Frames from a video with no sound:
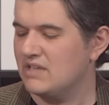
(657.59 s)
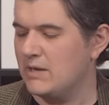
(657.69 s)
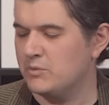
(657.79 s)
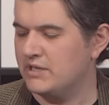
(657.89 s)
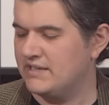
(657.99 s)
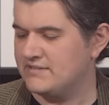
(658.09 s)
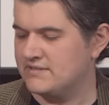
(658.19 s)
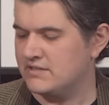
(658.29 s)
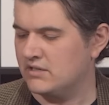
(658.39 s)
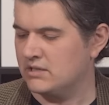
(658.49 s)
I wouldn't
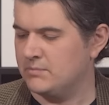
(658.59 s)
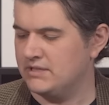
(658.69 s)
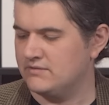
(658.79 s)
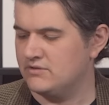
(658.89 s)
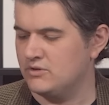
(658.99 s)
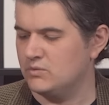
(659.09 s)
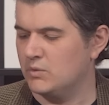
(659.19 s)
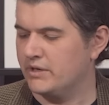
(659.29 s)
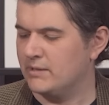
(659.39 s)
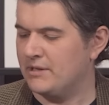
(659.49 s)
necessarily be too
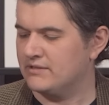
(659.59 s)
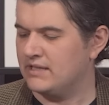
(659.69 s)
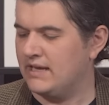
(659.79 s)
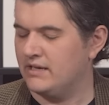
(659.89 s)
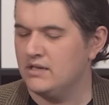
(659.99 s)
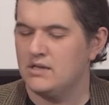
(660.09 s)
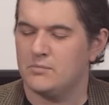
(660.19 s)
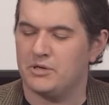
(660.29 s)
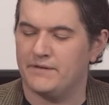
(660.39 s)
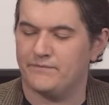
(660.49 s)
worried about that.
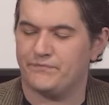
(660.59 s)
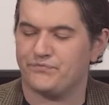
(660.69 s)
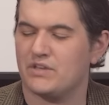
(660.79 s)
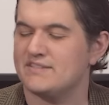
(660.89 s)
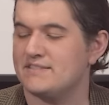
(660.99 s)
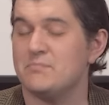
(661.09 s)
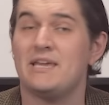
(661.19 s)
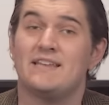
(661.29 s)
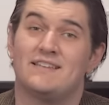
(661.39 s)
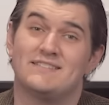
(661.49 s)
But because to me, it